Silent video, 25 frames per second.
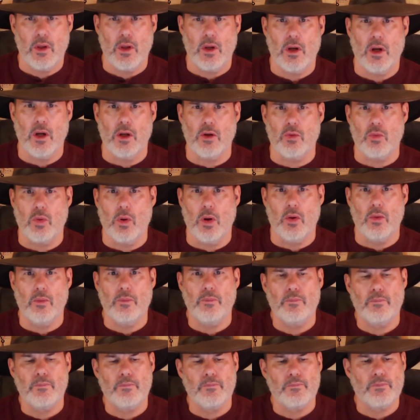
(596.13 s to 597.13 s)
Unquote.
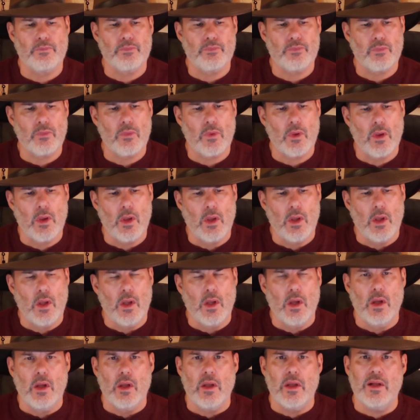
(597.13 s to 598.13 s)

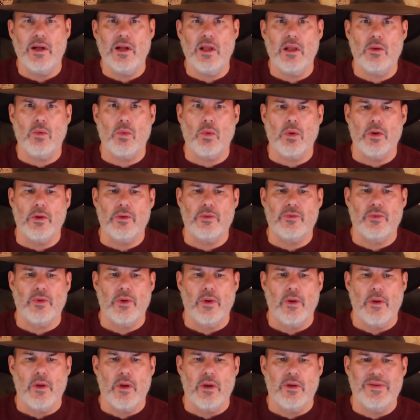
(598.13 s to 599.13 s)
In other words,
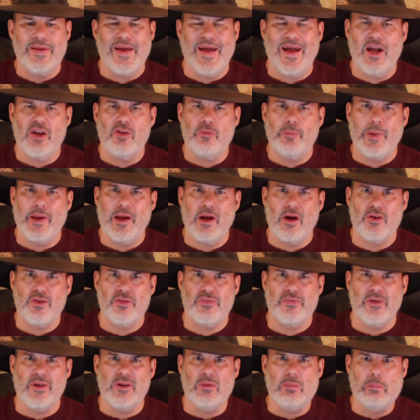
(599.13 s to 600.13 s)
Taxpayers
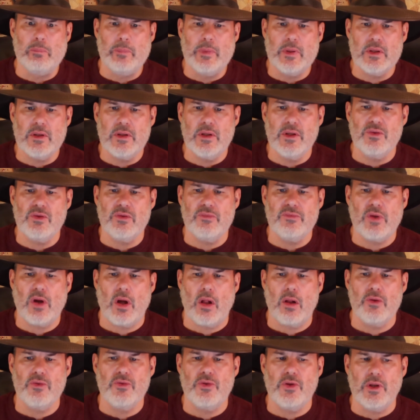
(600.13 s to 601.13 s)
fund billions of
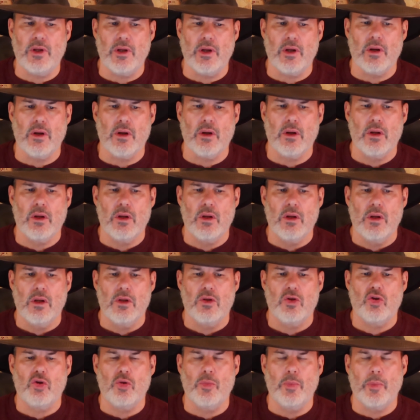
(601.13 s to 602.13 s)
dollars a year
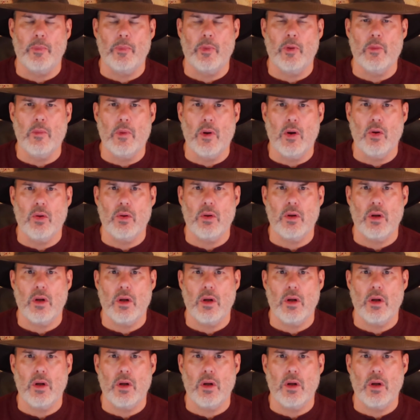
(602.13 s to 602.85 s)
to promote